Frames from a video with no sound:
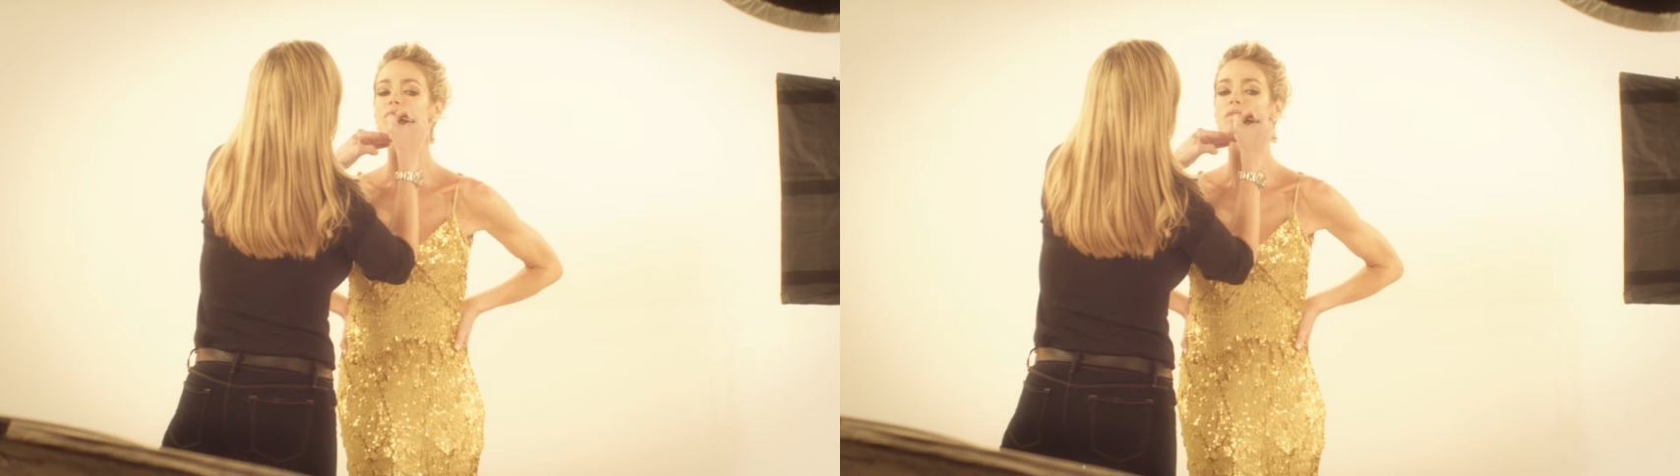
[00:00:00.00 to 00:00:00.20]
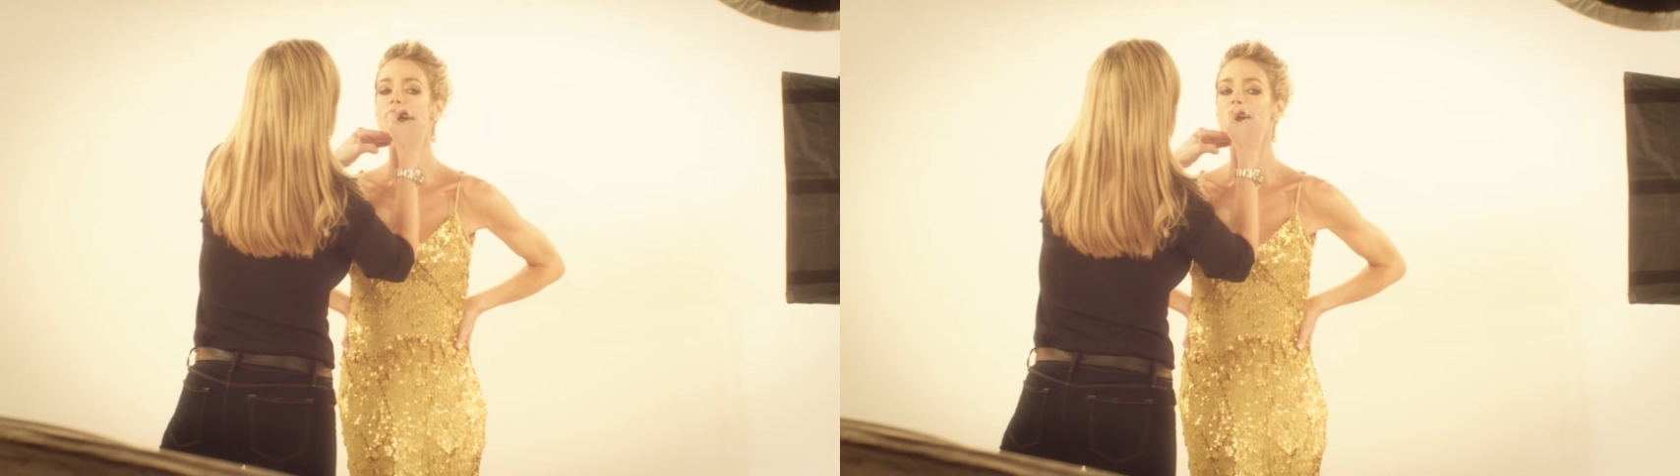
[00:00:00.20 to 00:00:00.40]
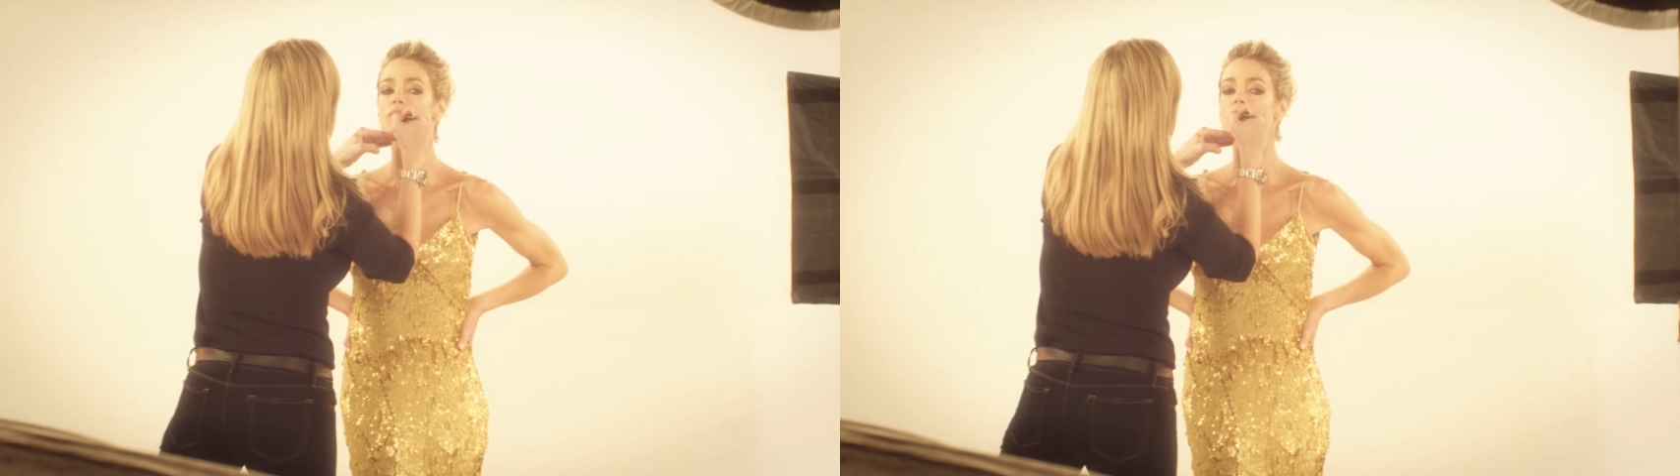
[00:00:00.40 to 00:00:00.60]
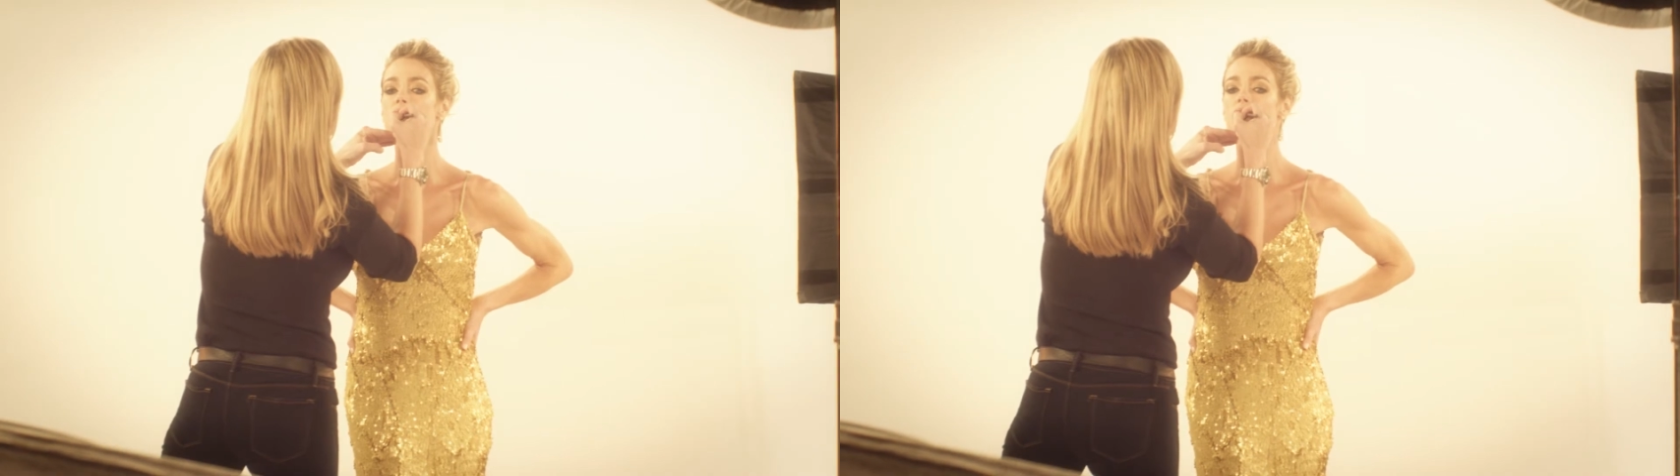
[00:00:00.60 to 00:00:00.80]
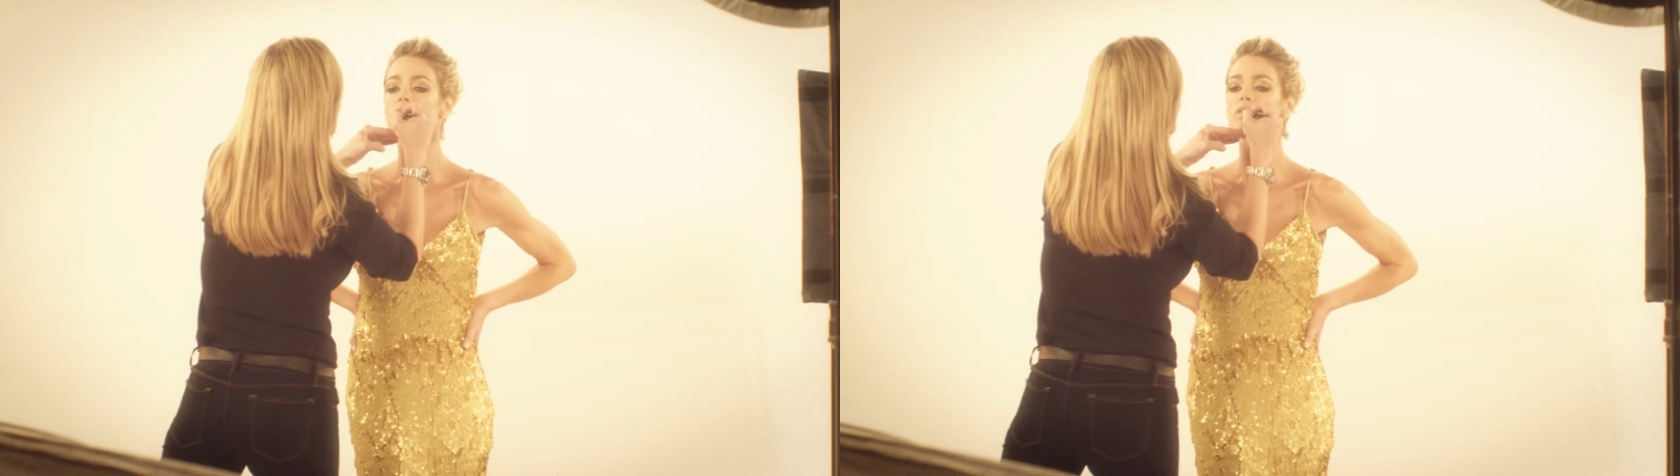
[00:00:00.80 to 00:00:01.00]
I started in
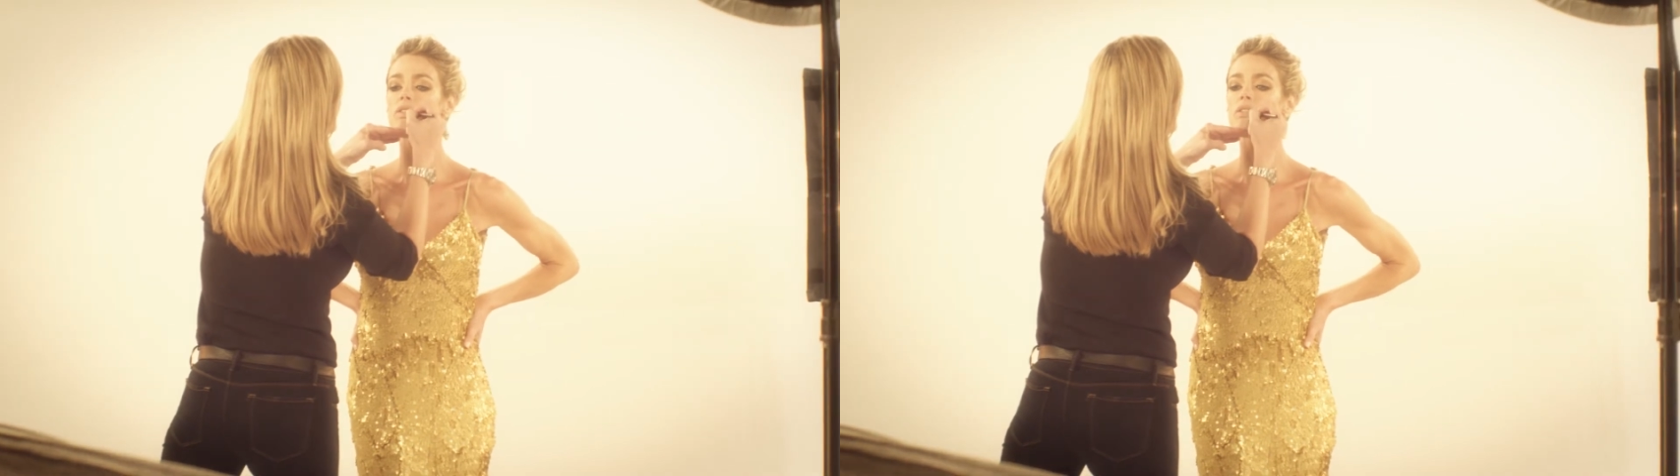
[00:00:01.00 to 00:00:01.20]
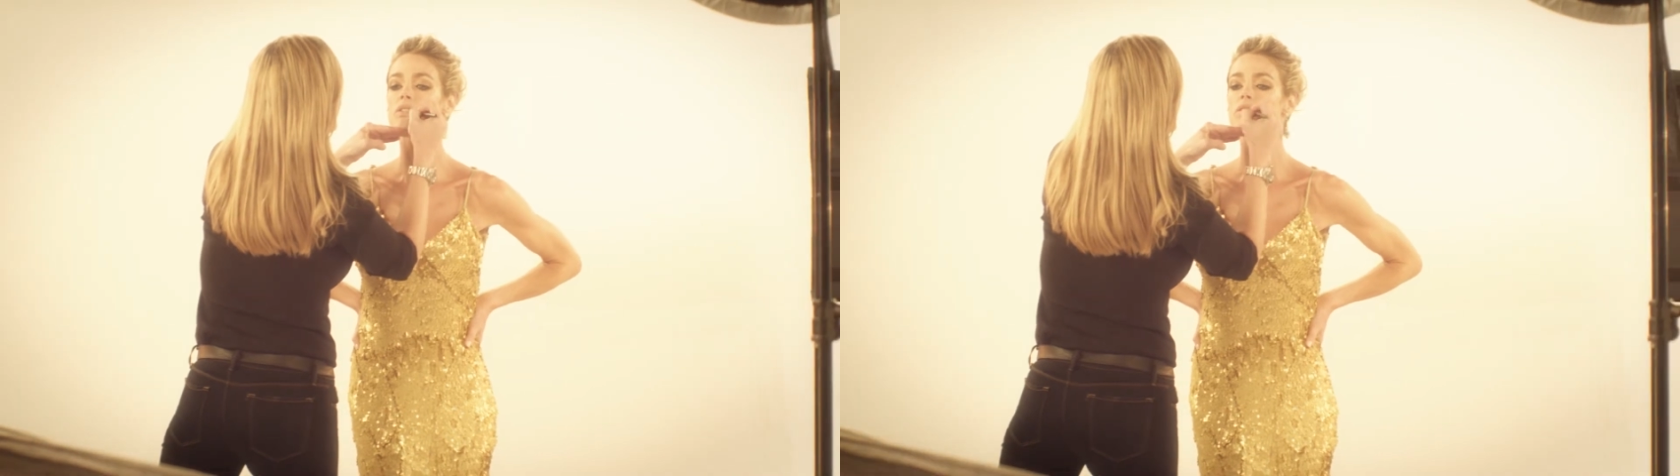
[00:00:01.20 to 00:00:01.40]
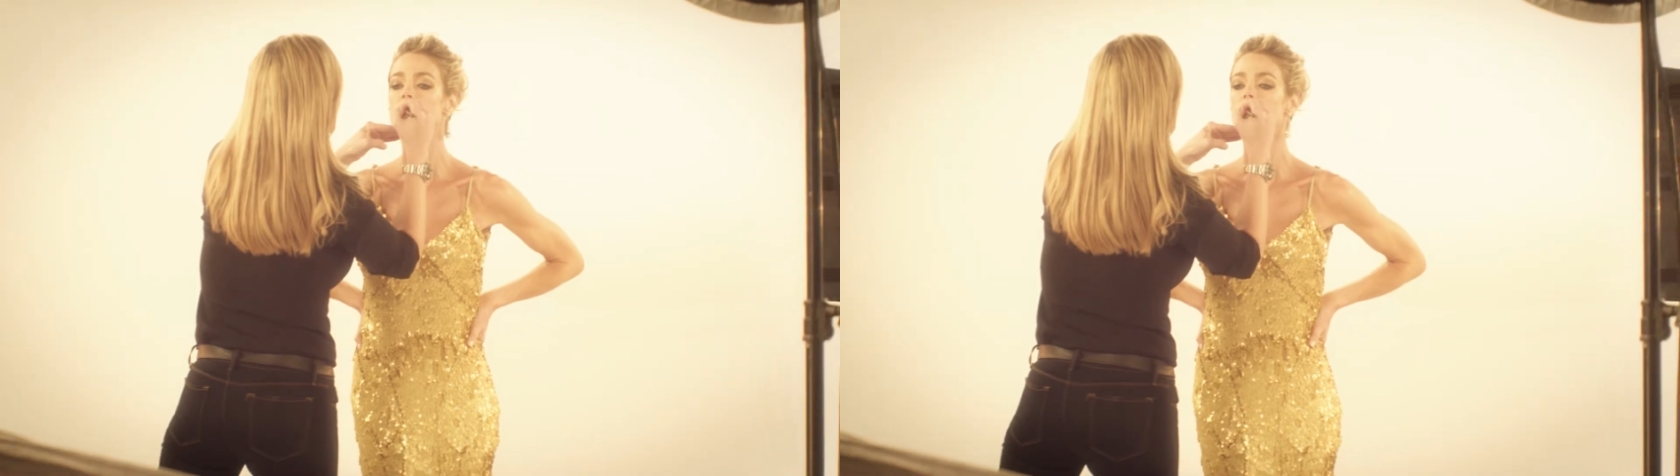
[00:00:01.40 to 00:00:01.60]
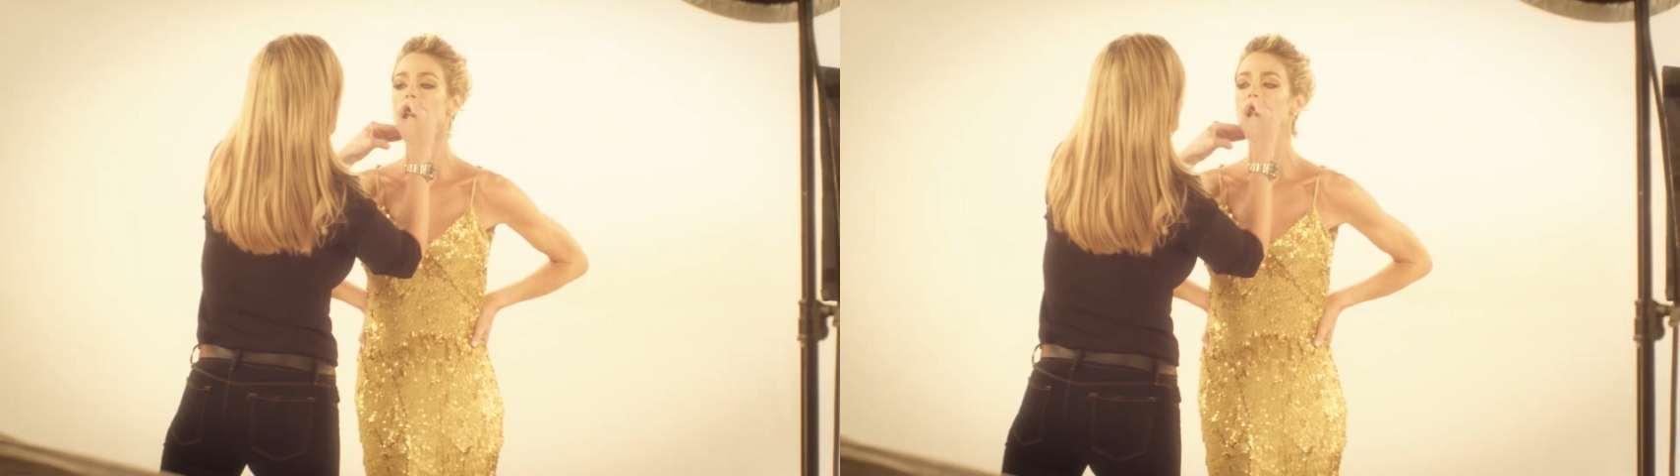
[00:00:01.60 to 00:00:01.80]
Europe and now